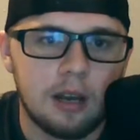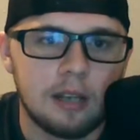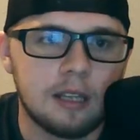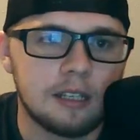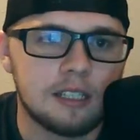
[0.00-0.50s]

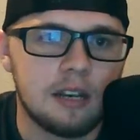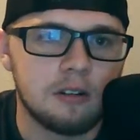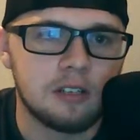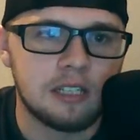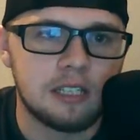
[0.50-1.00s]
think San
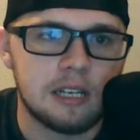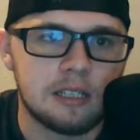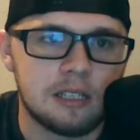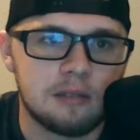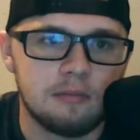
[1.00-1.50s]
Jose
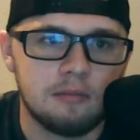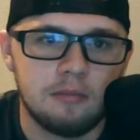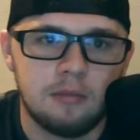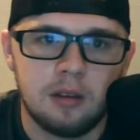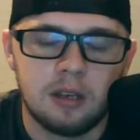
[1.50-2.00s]
State's
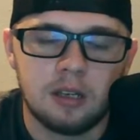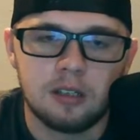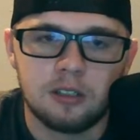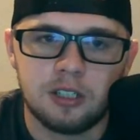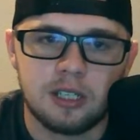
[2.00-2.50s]

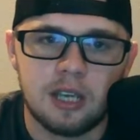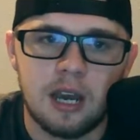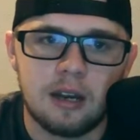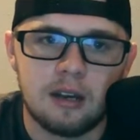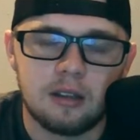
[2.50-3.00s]
just
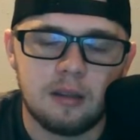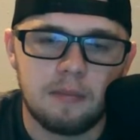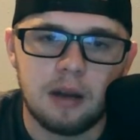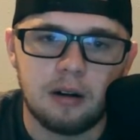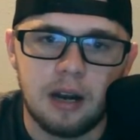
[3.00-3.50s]
got the
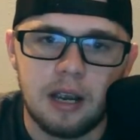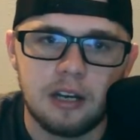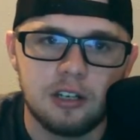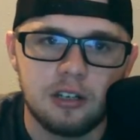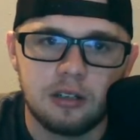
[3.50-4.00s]
better
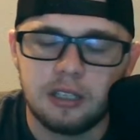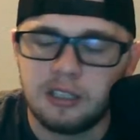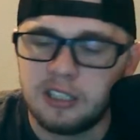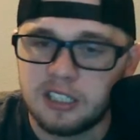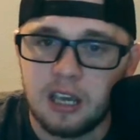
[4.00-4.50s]
edge in
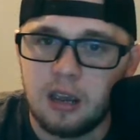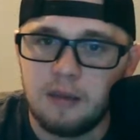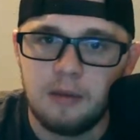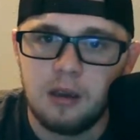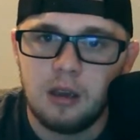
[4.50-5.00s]
this
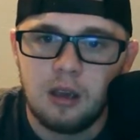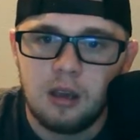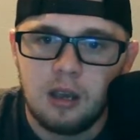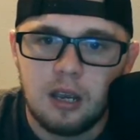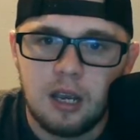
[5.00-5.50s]
game,
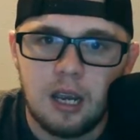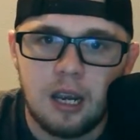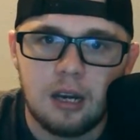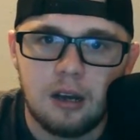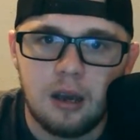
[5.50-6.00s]

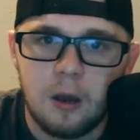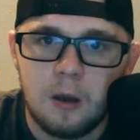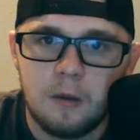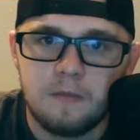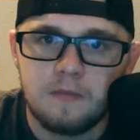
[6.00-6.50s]

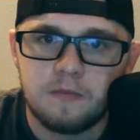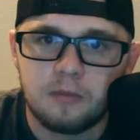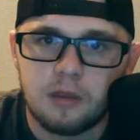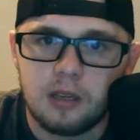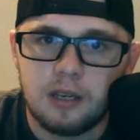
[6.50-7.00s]
and
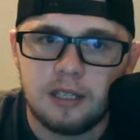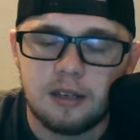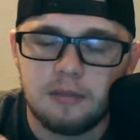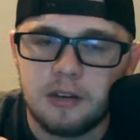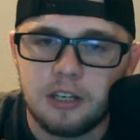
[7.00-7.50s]

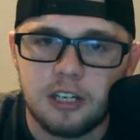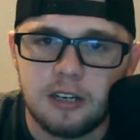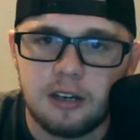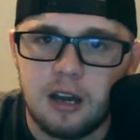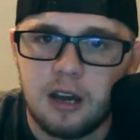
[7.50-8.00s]
Eastern
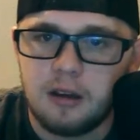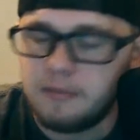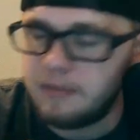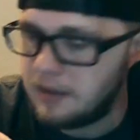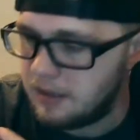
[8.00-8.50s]
Michigan
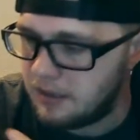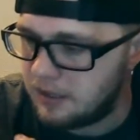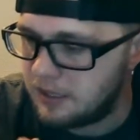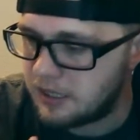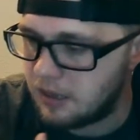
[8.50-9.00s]

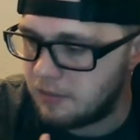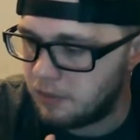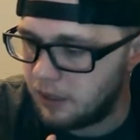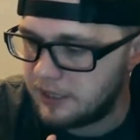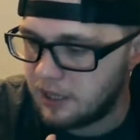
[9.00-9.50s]
is going to
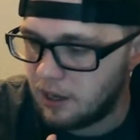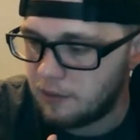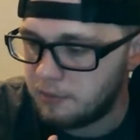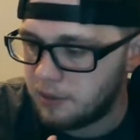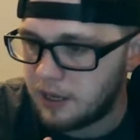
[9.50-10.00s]
play
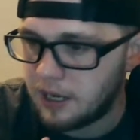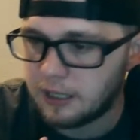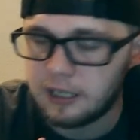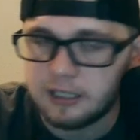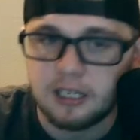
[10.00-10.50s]
tough, but I
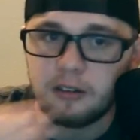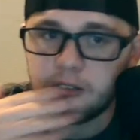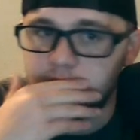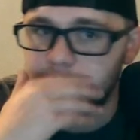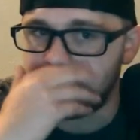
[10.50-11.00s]
think San
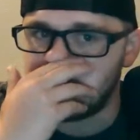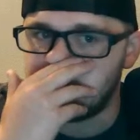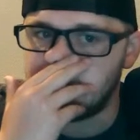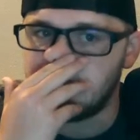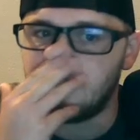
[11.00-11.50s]
Jose
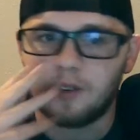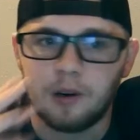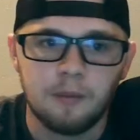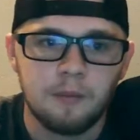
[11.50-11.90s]
State's tougher.